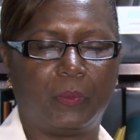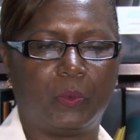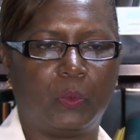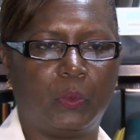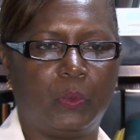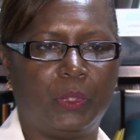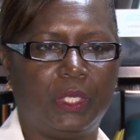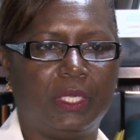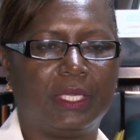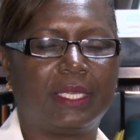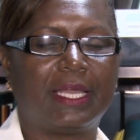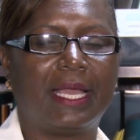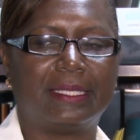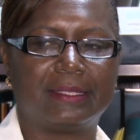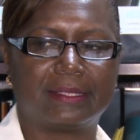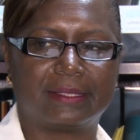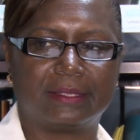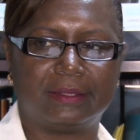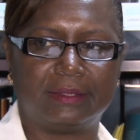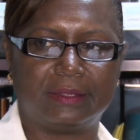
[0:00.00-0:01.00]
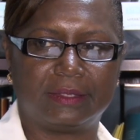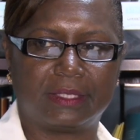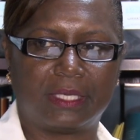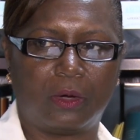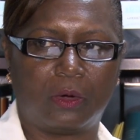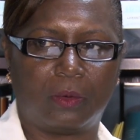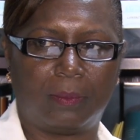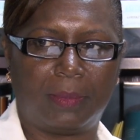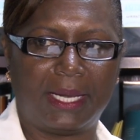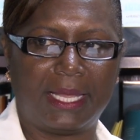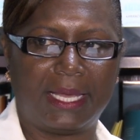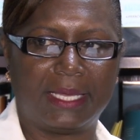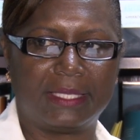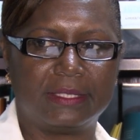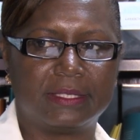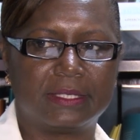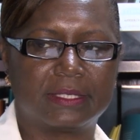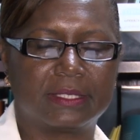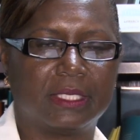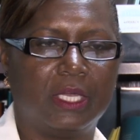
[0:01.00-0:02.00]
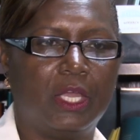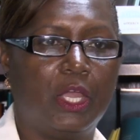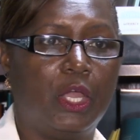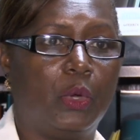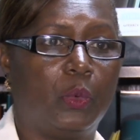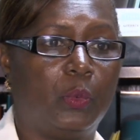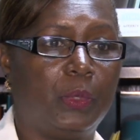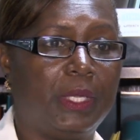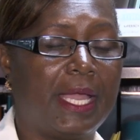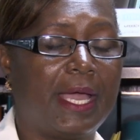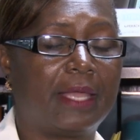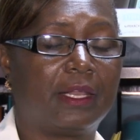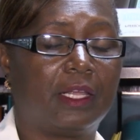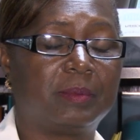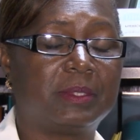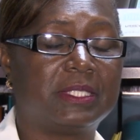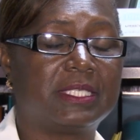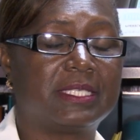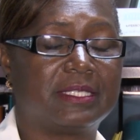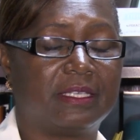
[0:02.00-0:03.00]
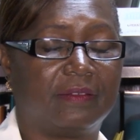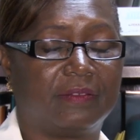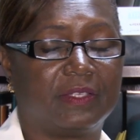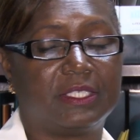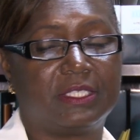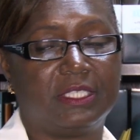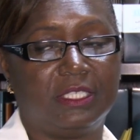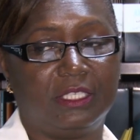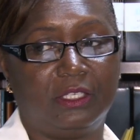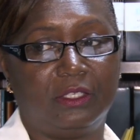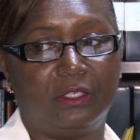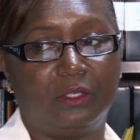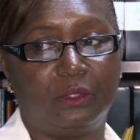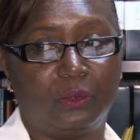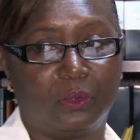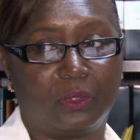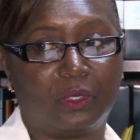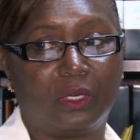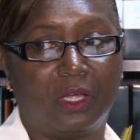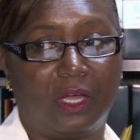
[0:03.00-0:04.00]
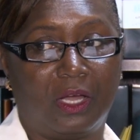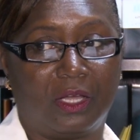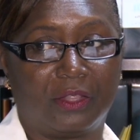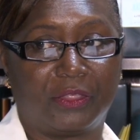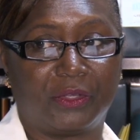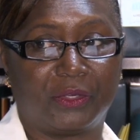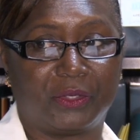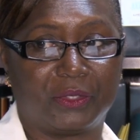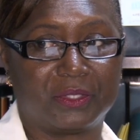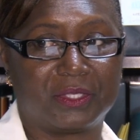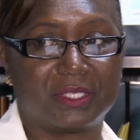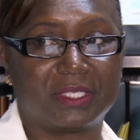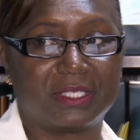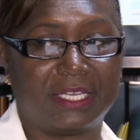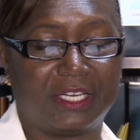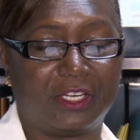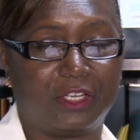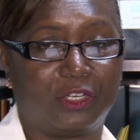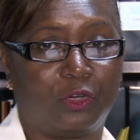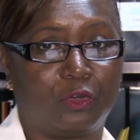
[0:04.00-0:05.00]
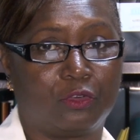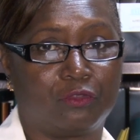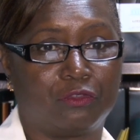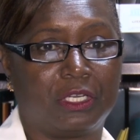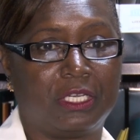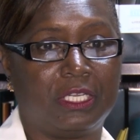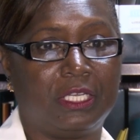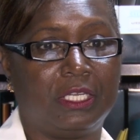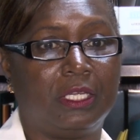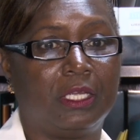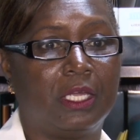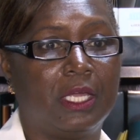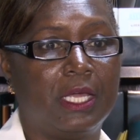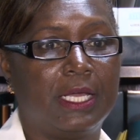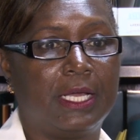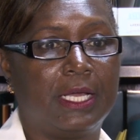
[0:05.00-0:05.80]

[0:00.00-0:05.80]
we canceled our plans. We had up to 17 local authors that had already